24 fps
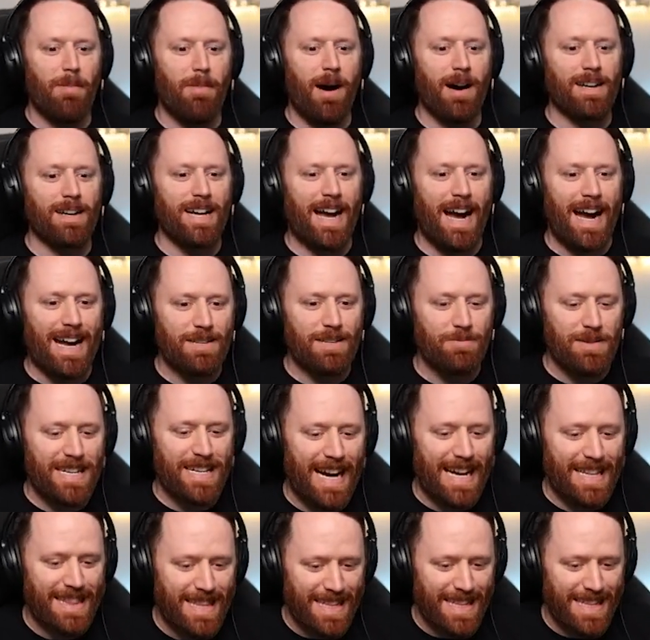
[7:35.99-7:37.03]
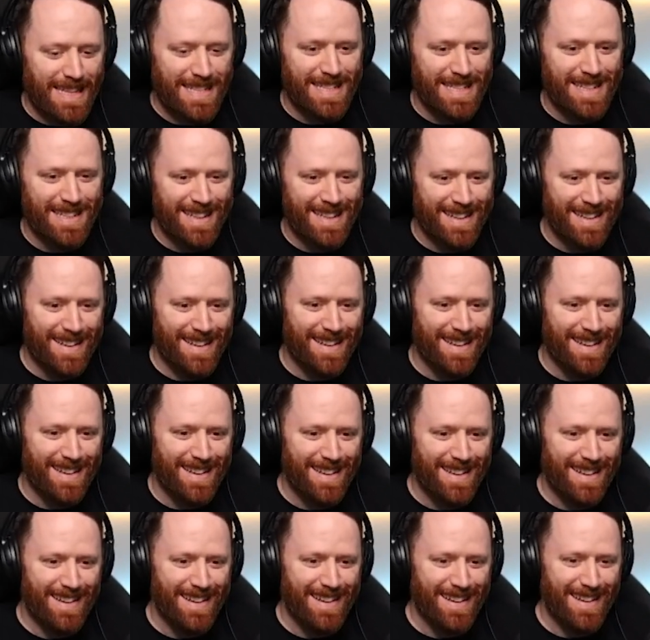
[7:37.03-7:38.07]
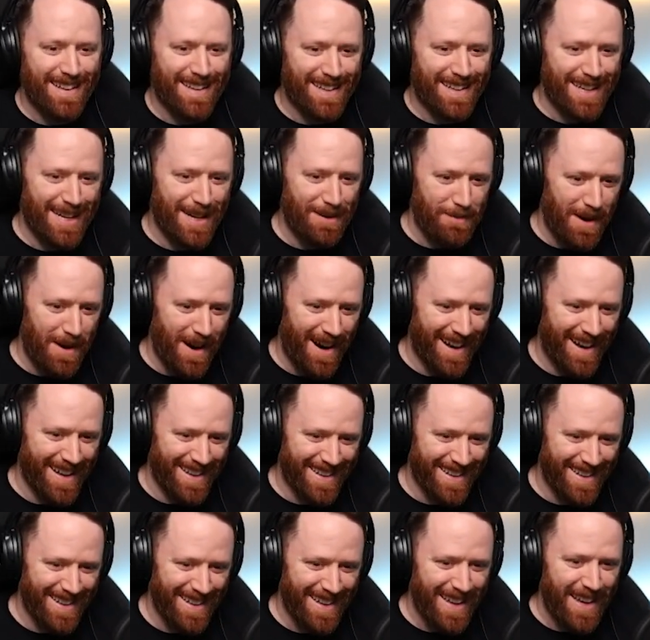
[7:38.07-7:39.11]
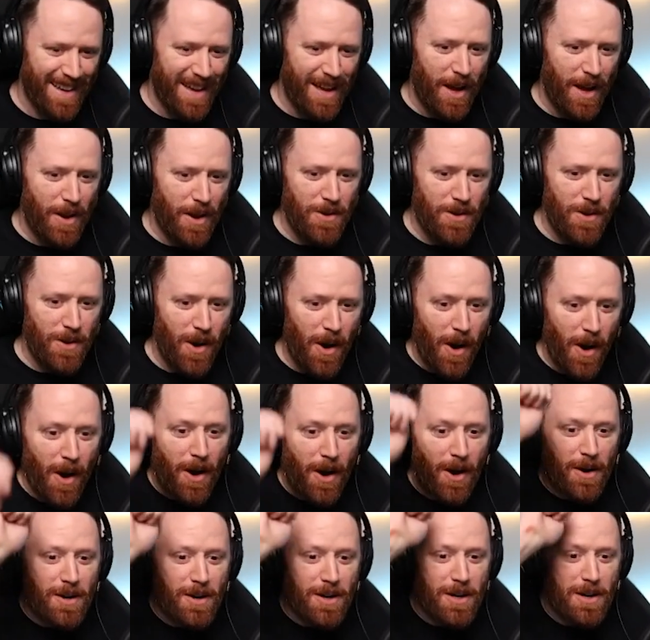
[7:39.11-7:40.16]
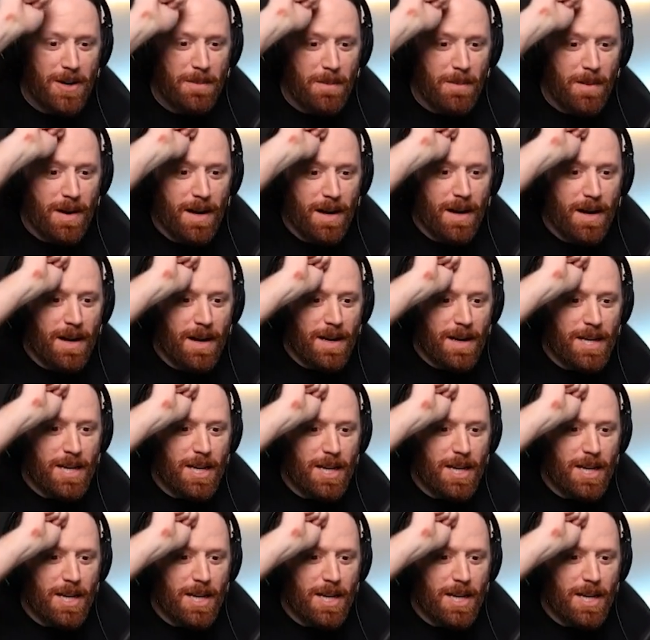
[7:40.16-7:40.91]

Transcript: Come on, guys, we got this. Come on, No, keep plugging alive.